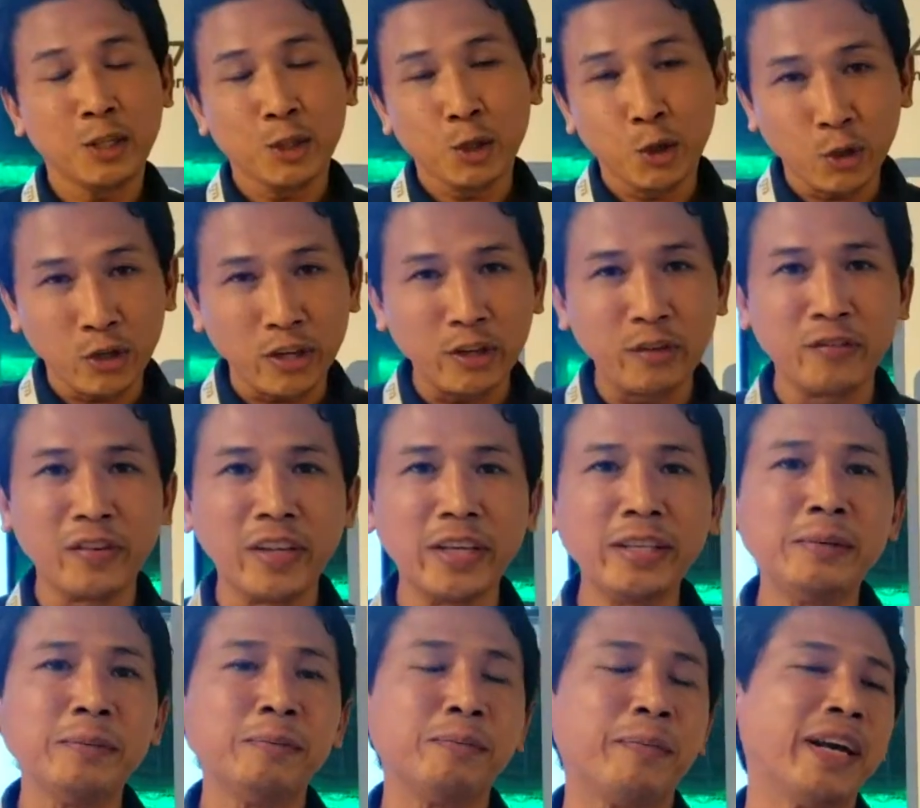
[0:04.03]
Good
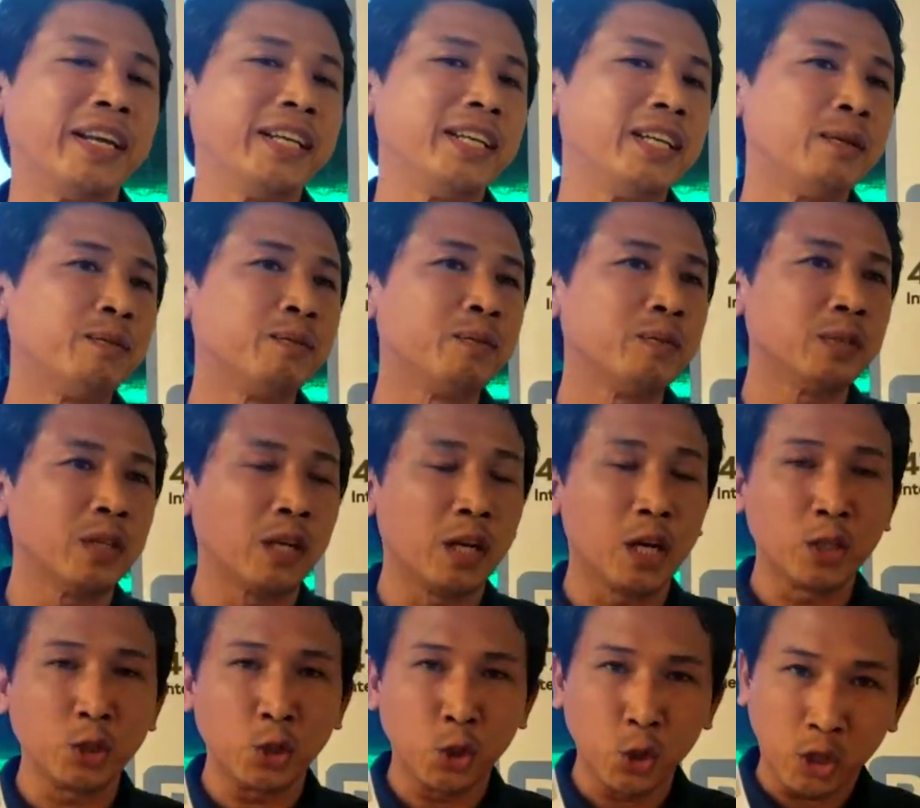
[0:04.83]
evening. My name
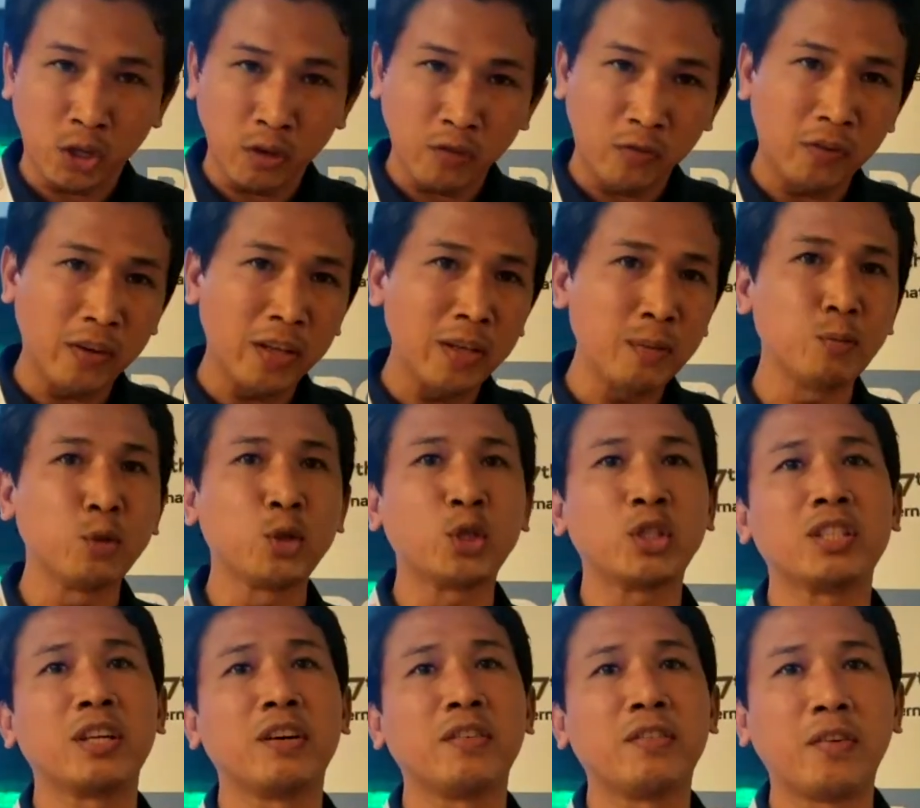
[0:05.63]
is Zulkifli
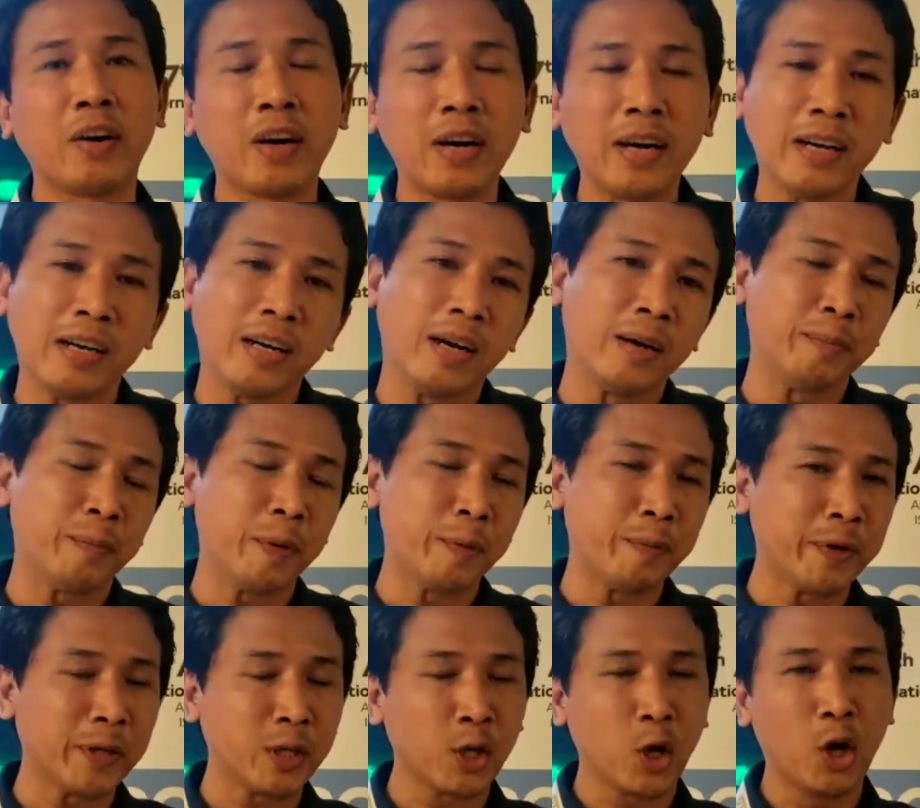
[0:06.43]
Mustafa.
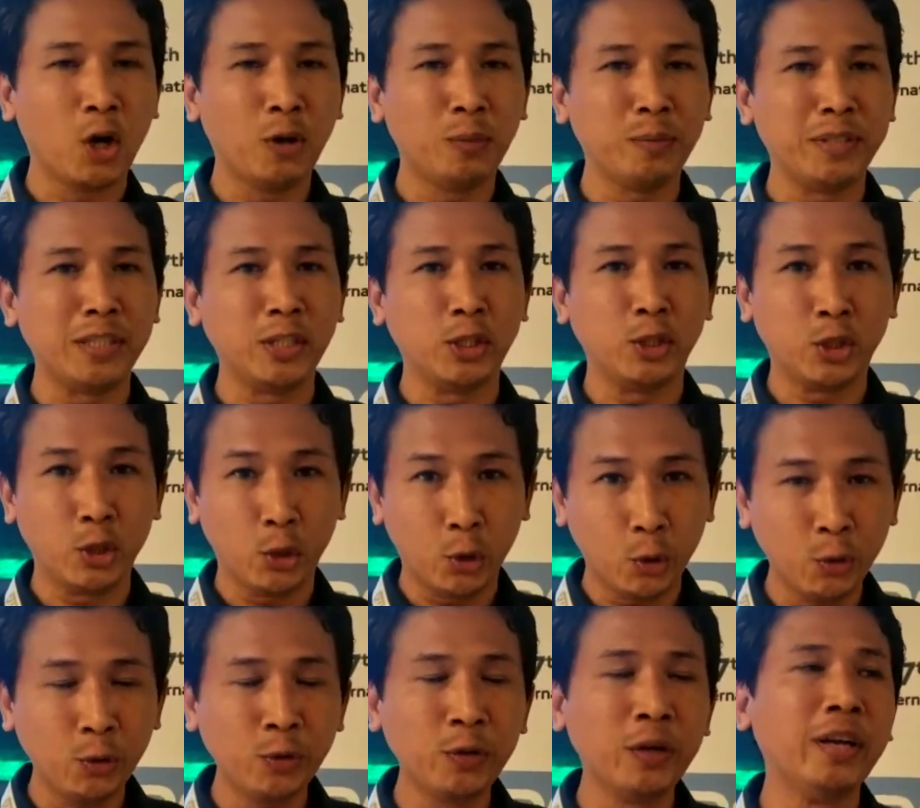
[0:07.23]
People call me
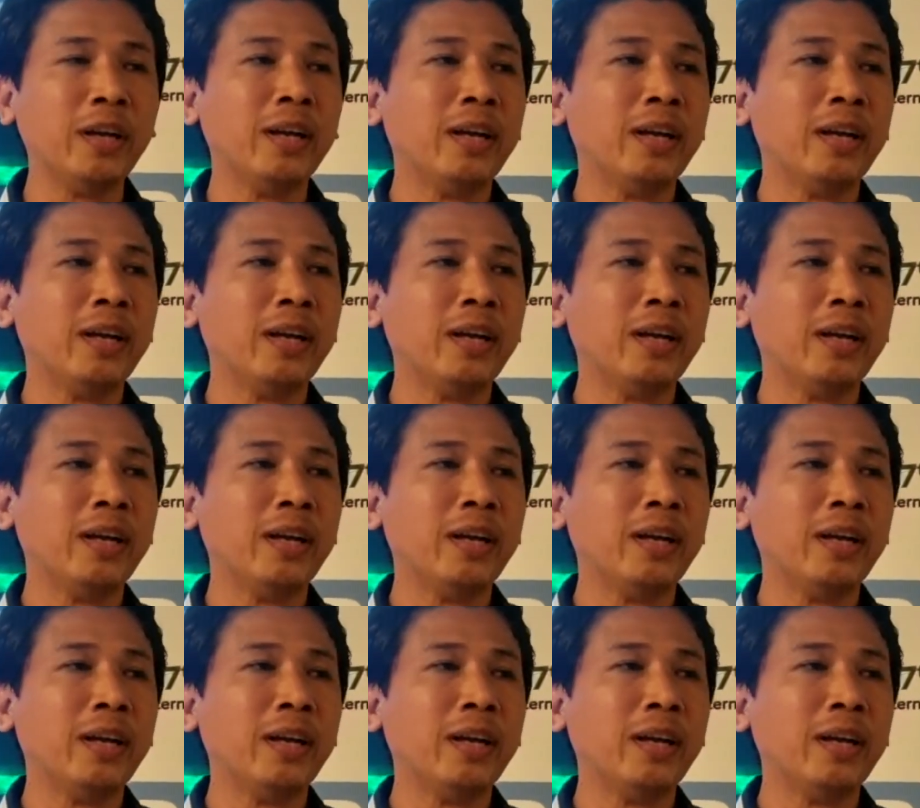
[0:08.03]
Joe.